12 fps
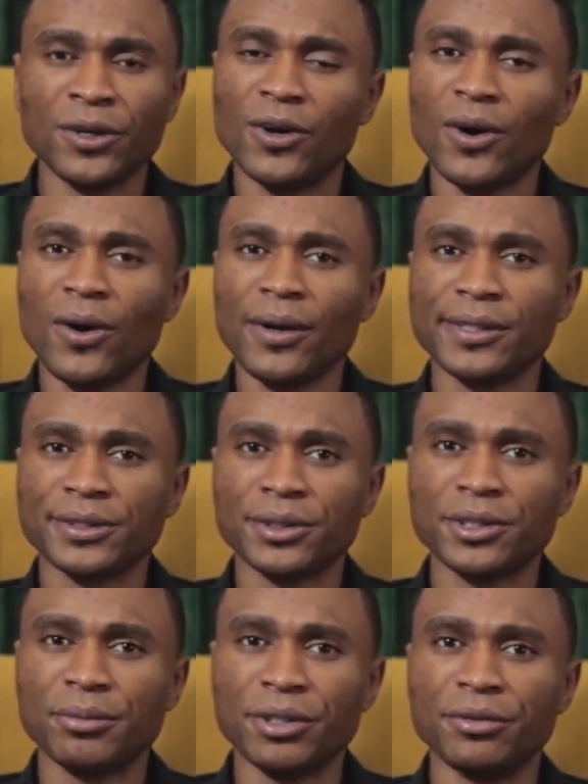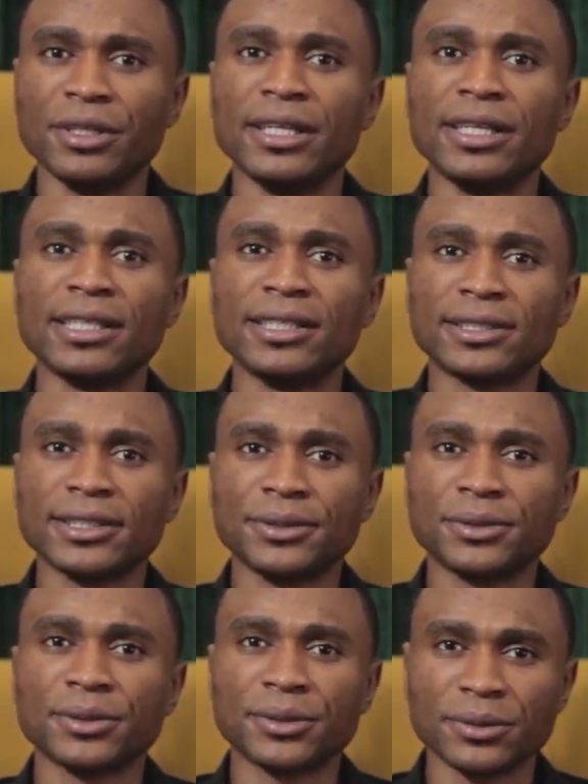God is going to be releasing
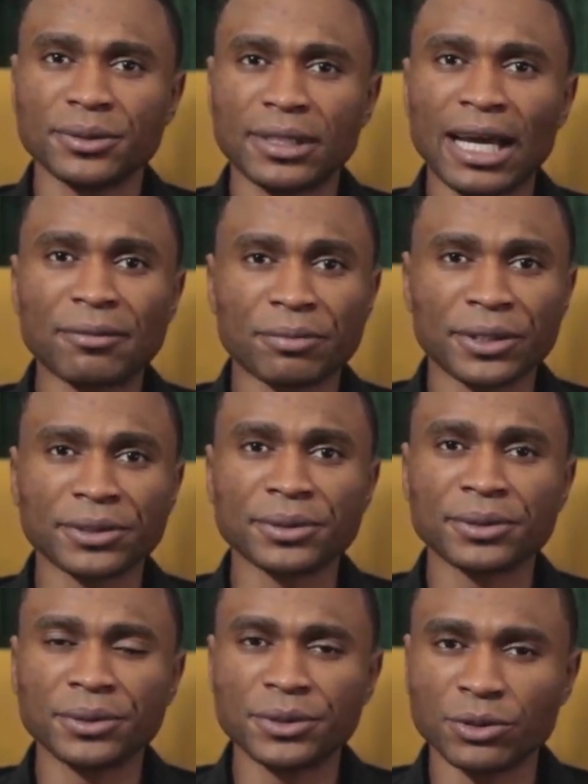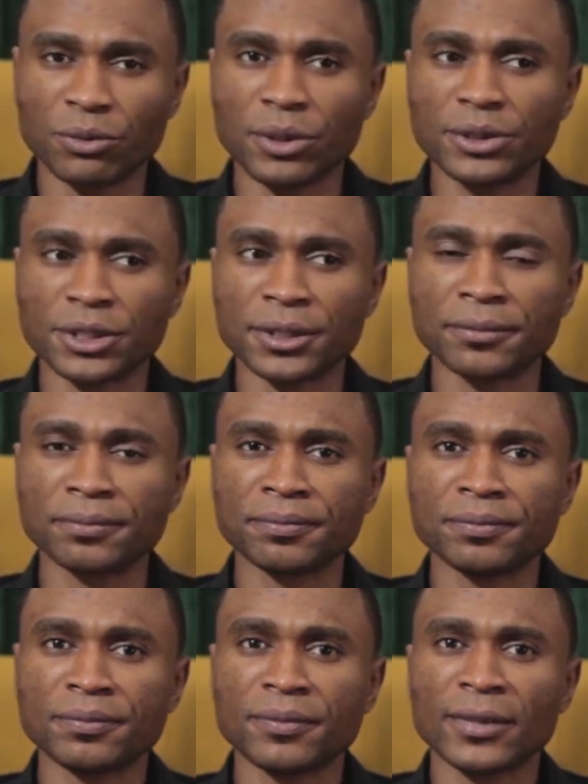to that person who's watching
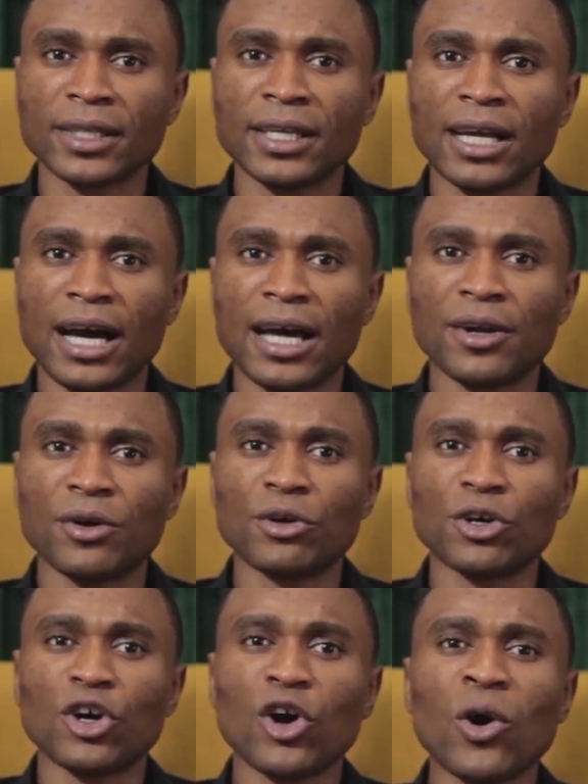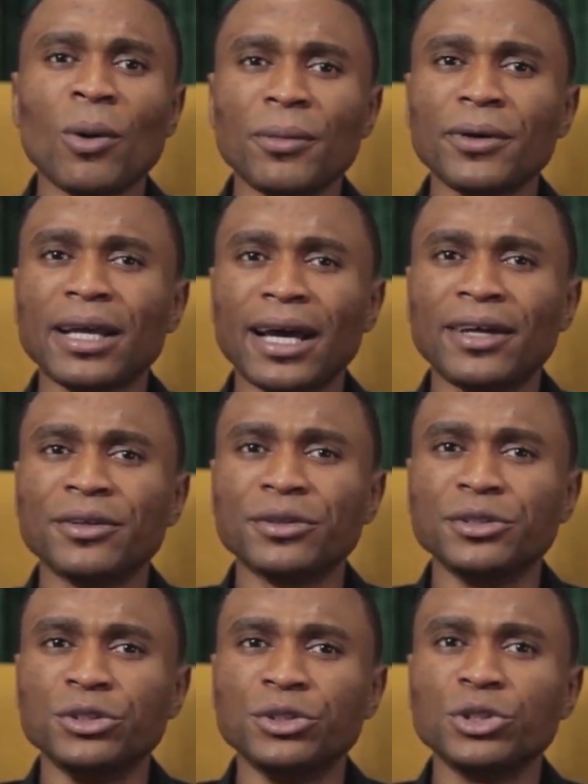an uncommon and
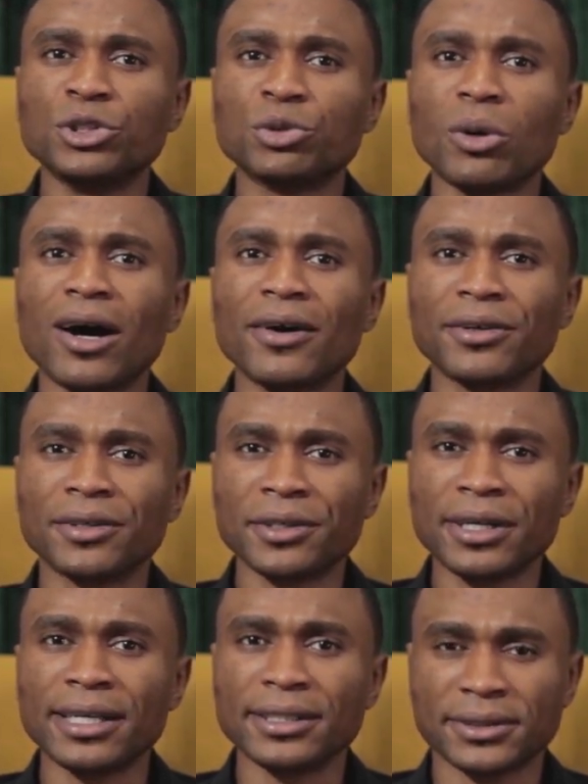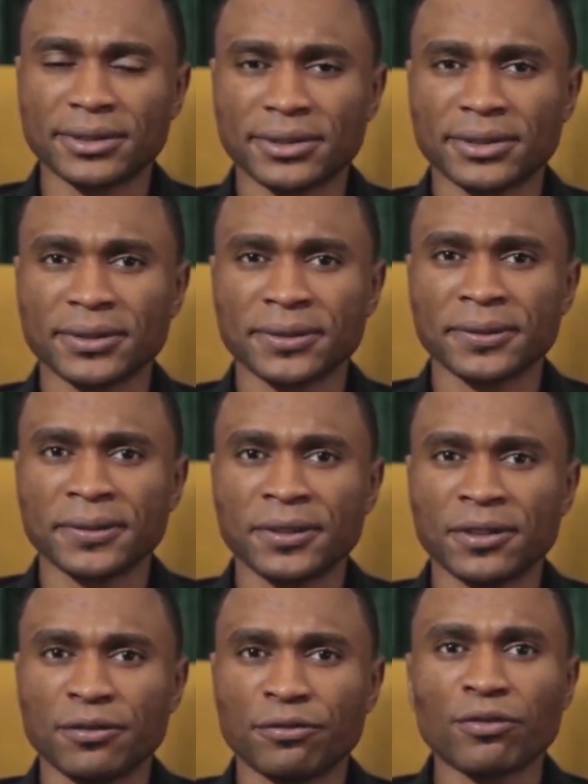unusual grace
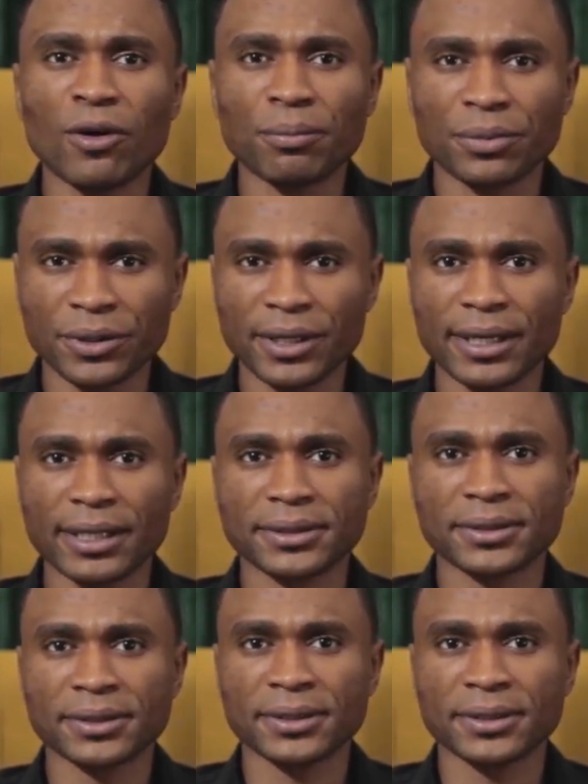for prayers,